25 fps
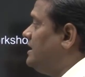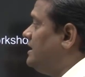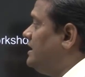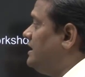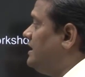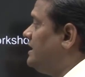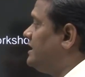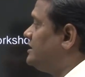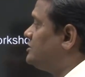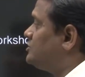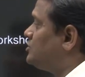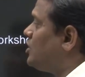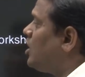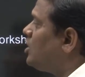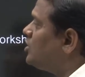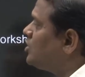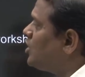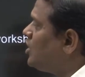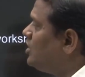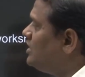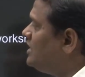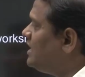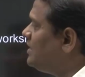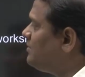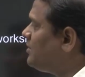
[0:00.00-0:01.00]
It is not
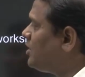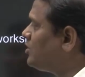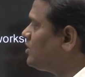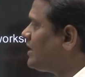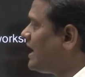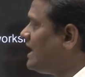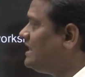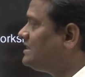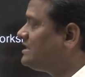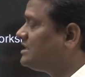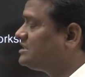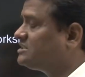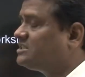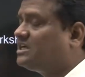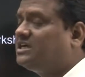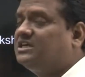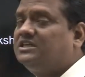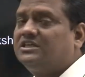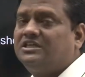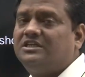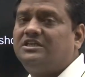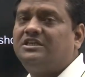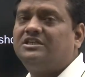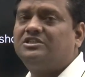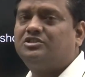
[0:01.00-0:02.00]
only about health hazard,
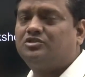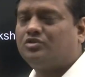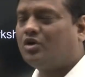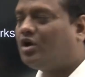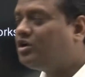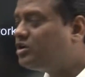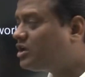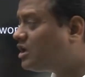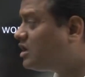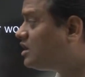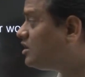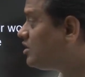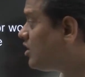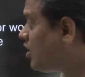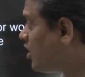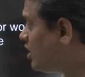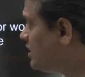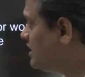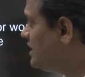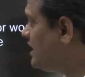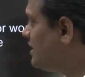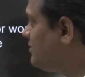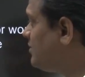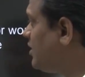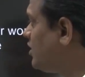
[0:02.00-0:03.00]
it is not
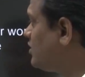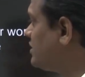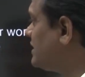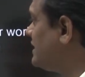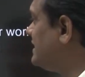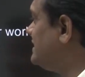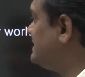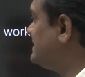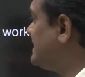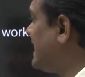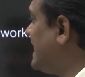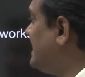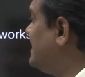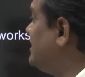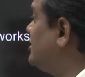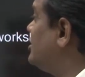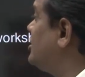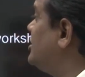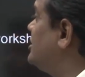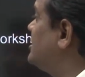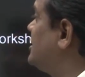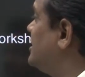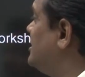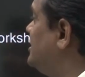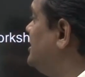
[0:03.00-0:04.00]
only about
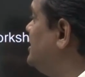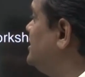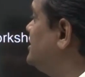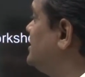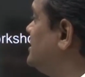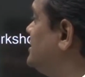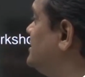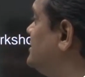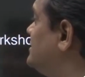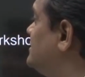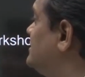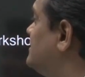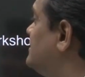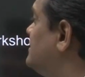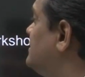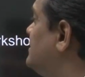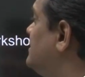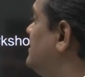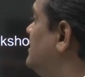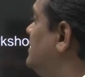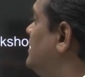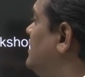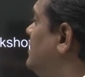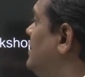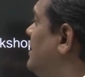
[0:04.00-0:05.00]
insanitary conditions,
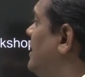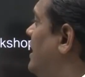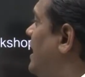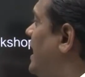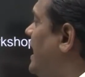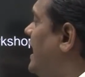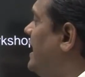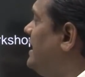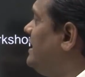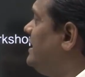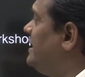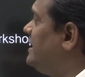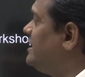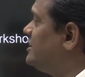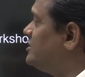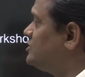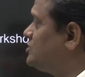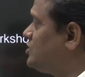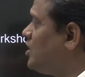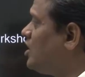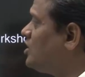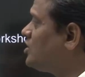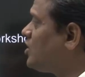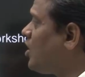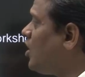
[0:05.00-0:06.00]
and it is
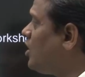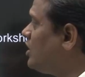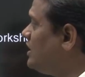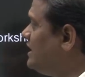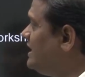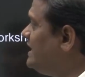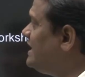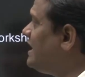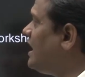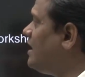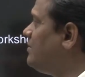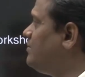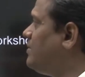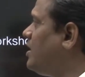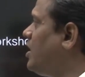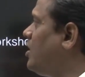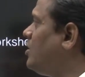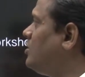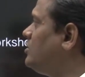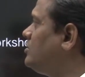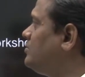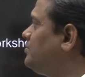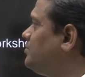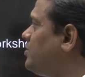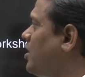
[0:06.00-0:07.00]
not only
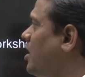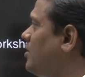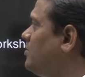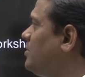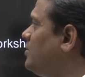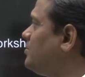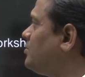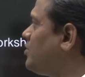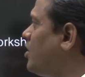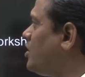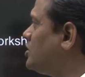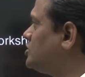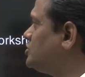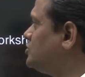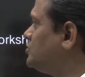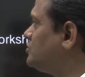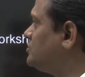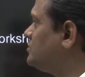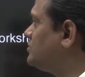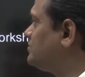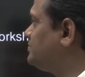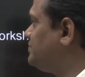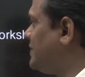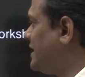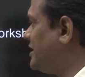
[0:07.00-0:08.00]
about problem caused to
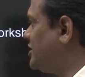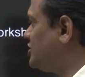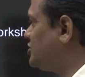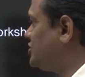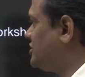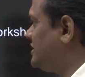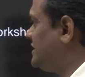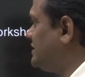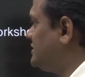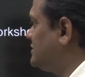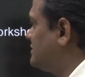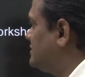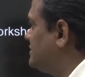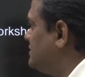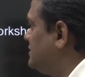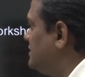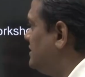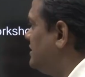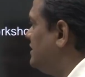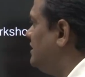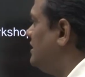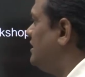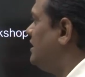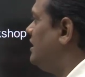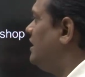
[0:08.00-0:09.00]
pedestrians.
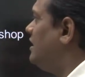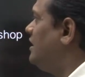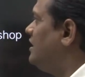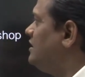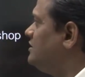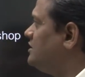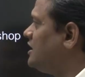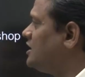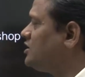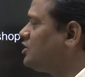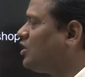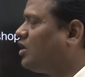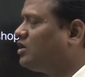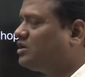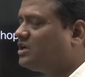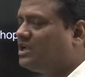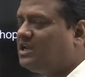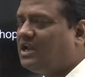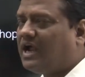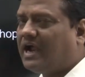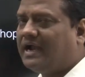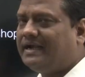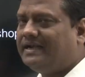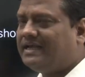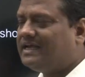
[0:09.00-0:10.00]
The total
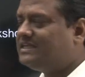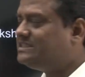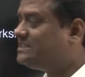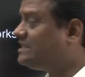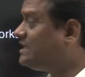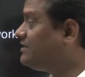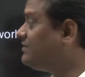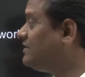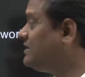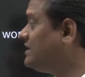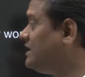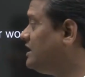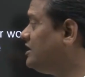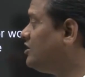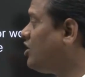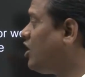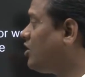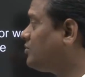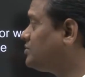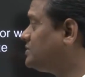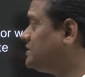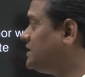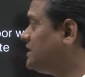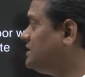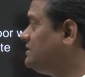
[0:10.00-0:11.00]
idea is given in
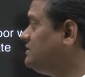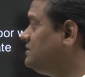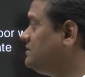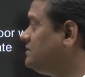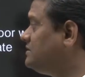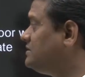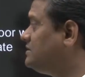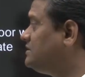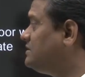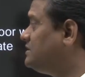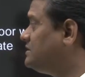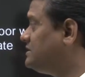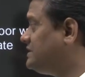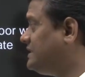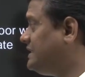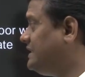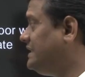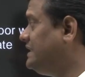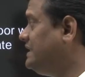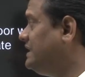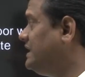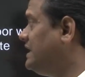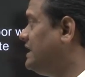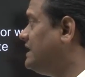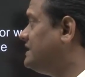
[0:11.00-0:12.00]
option
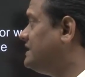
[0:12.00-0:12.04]
C,